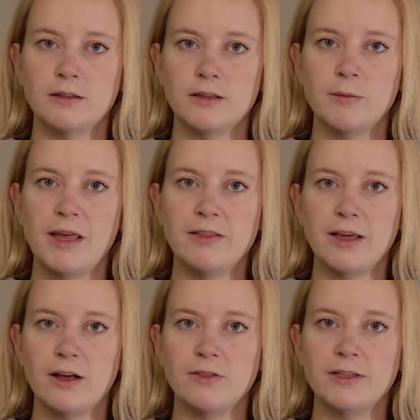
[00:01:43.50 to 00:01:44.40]
The main
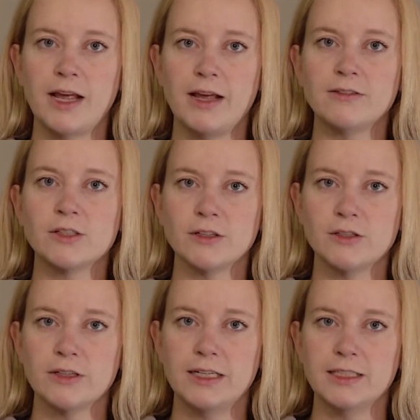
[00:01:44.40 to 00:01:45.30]
thing on the day of
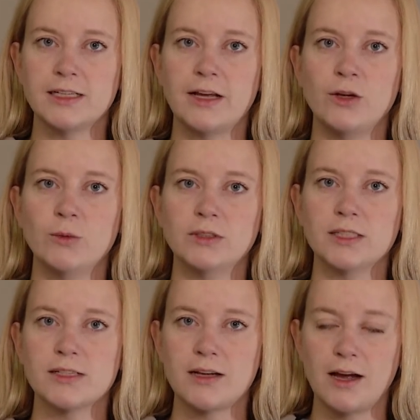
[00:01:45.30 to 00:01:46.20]
surgery is that you will
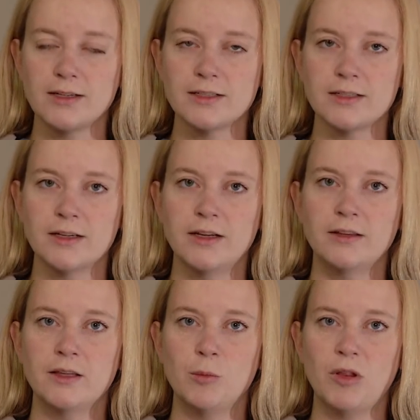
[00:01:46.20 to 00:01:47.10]
discuss
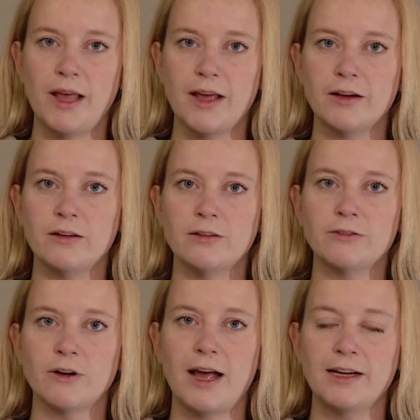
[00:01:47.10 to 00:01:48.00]
the plan
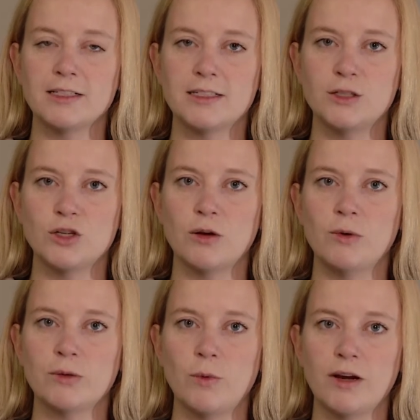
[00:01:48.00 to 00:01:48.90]
for anesthesia
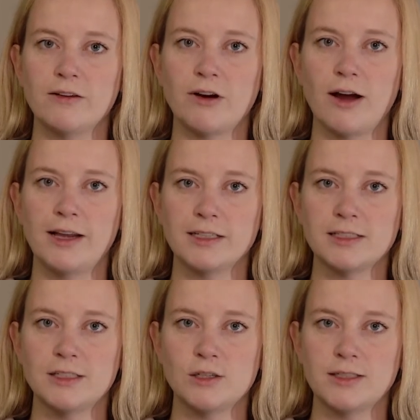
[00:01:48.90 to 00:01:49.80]
with one of our
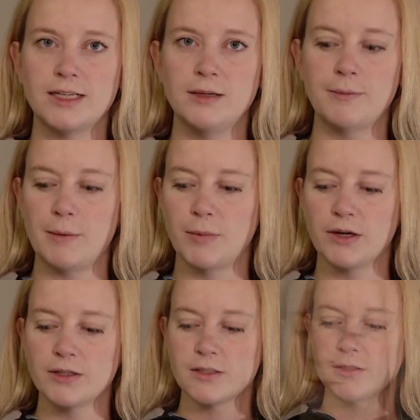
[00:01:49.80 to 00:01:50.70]
anesthesia team
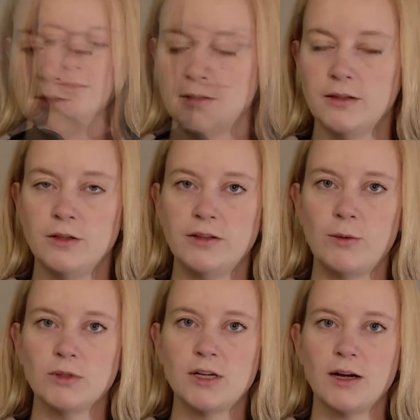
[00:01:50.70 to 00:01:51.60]
members. They
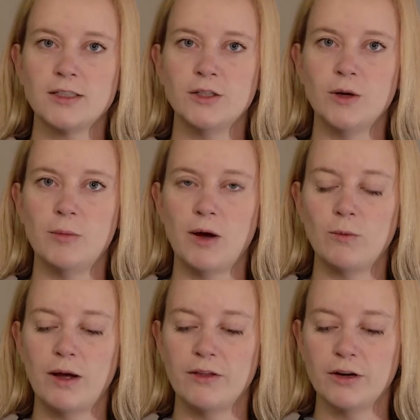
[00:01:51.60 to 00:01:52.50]
will talk to you about
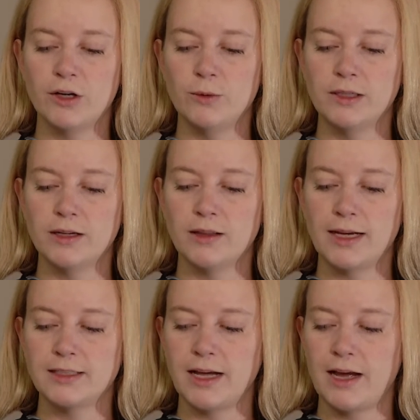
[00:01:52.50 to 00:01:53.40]
whether you would
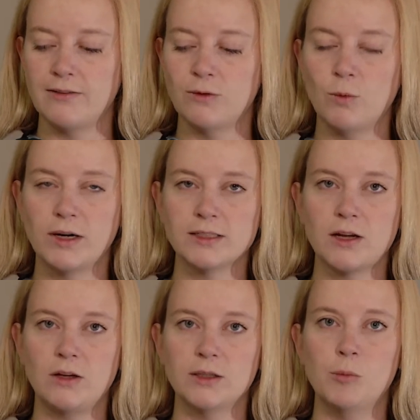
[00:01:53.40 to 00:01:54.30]
like to have what is
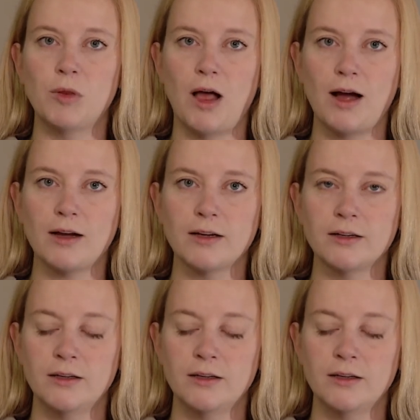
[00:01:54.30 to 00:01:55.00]
called a block.